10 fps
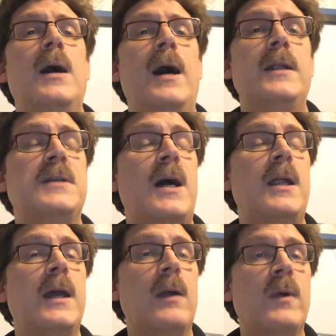I
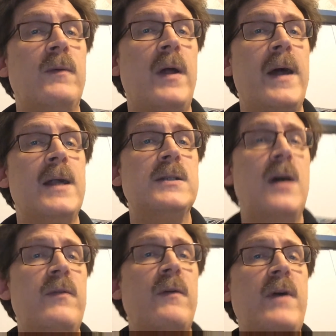decided to get rid of all that
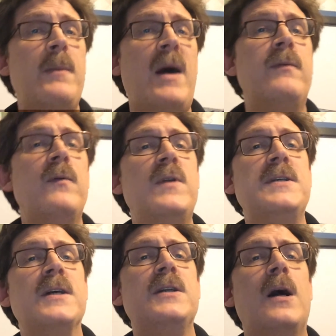stuff. I've got about
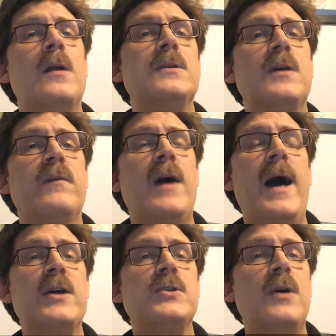$56 of
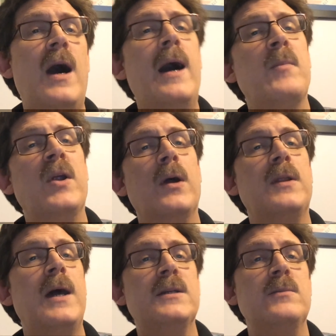extra. I'm going to go
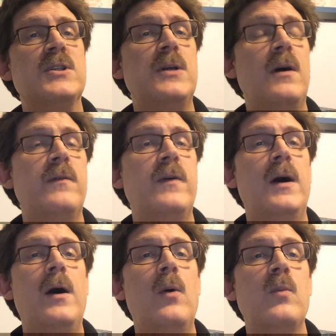take some stuff
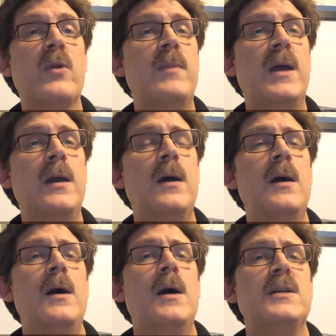home with me.
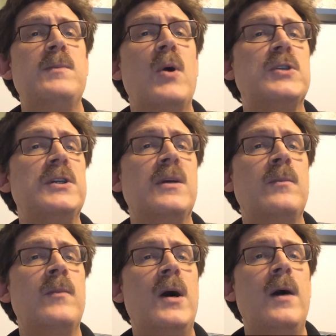It's mostly
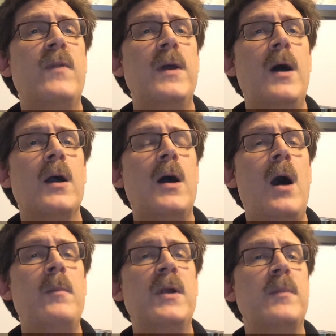some of the
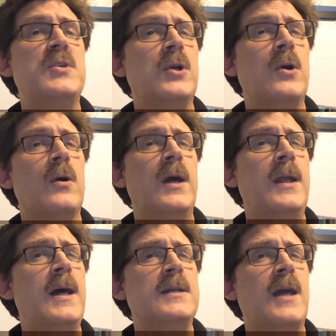uncommon, obscure
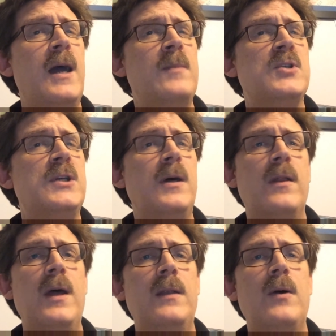NES games
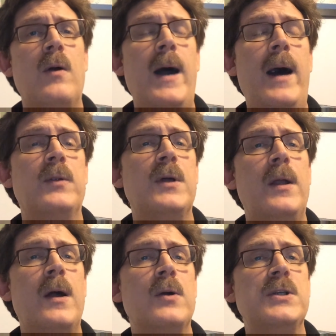that are out
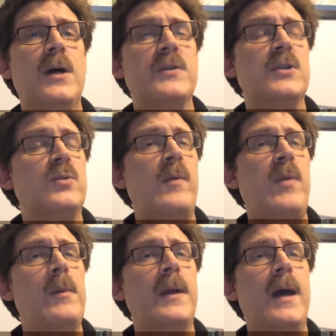on our shelves, because
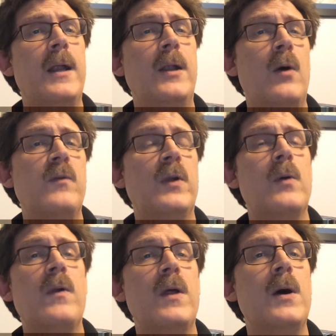we've probably got an
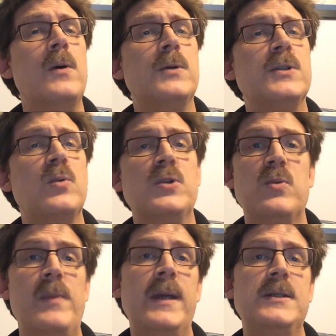overload of those,
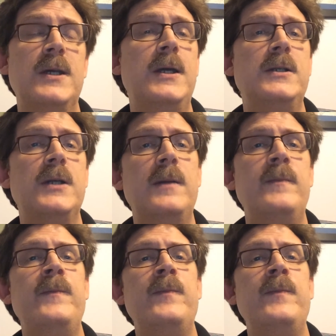which makes it easy.